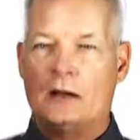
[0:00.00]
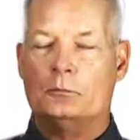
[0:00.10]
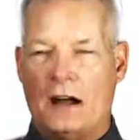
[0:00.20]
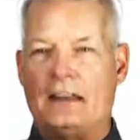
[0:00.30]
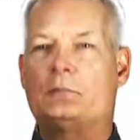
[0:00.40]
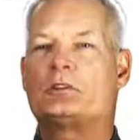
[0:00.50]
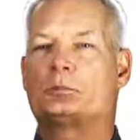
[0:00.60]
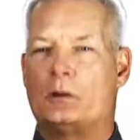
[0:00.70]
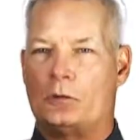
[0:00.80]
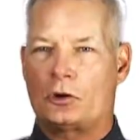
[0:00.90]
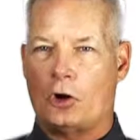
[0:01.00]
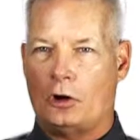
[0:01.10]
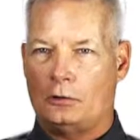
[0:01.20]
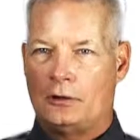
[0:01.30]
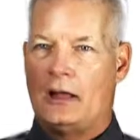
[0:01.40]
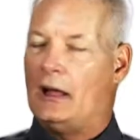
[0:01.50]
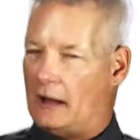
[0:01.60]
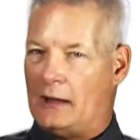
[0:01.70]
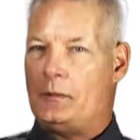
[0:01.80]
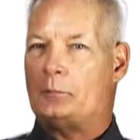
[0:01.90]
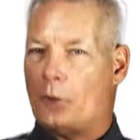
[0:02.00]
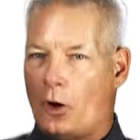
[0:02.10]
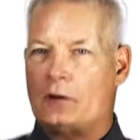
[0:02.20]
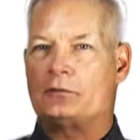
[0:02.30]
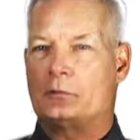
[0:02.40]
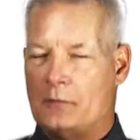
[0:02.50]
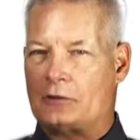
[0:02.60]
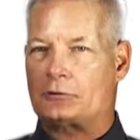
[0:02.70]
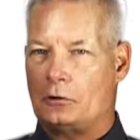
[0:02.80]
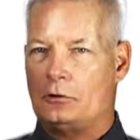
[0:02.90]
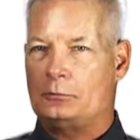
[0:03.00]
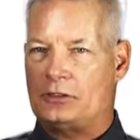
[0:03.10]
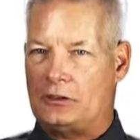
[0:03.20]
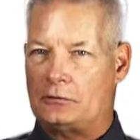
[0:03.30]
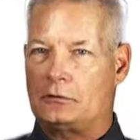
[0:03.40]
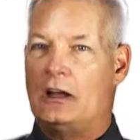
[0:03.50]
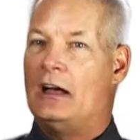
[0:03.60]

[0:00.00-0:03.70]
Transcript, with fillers: my name is Brent McCall. I am a part of the Metra Home Theater